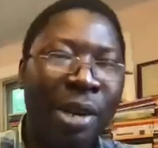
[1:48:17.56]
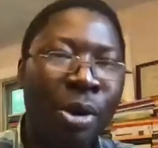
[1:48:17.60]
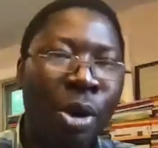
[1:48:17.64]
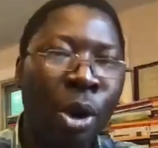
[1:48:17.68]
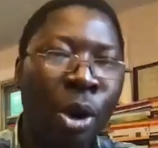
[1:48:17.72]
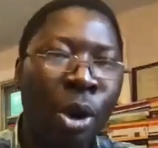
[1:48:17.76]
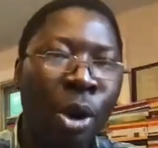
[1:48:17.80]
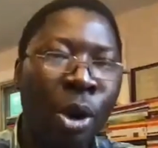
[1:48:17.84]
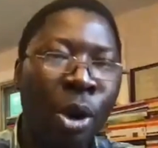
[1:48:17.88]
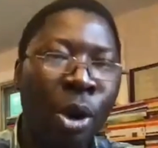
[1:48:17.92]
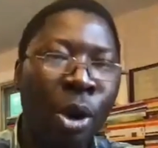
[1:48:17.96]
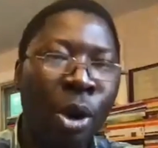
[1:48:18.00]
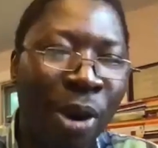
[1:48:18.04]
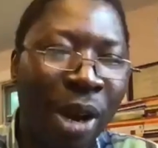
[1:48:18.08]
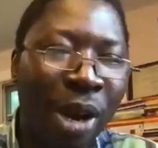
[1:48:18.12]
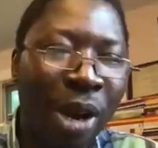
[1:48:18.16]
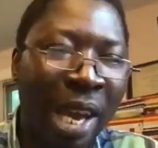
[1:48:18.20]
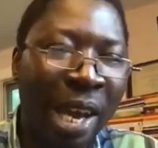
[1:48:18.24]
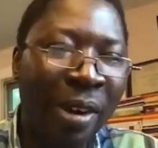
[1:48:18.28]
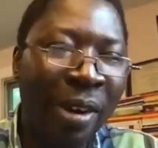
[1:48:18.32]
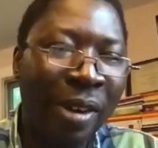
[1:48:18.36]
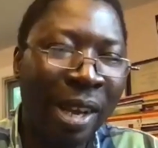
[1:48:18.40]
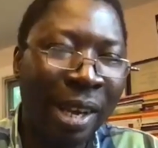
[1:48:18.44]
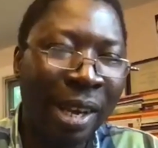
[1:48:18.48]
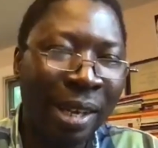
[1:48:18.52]
in the Kombo
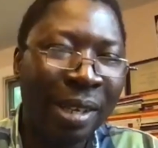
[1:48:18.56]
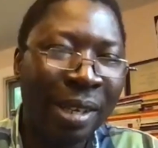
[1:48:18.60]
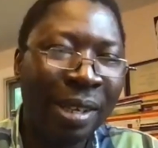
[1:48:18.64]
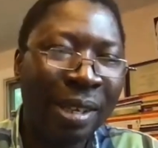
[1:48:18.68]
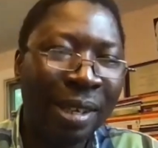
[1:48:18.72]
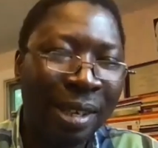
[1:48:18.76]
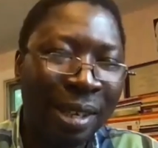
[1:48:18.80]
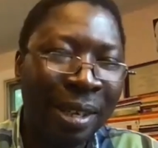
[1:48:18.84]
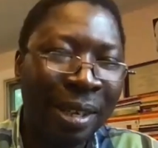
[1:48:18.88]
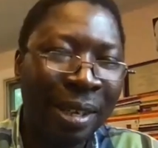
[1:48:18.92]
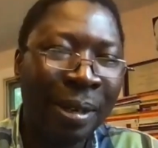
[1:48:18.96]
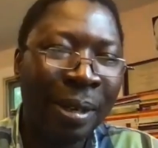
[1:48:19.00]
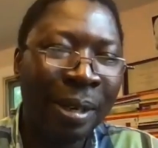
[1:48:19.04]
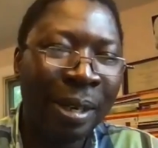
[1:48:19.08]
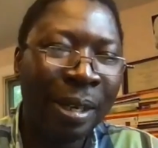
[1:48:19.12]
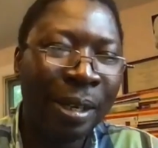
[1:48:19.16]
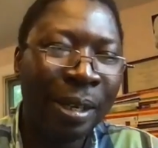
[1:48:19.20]
area. Yeah?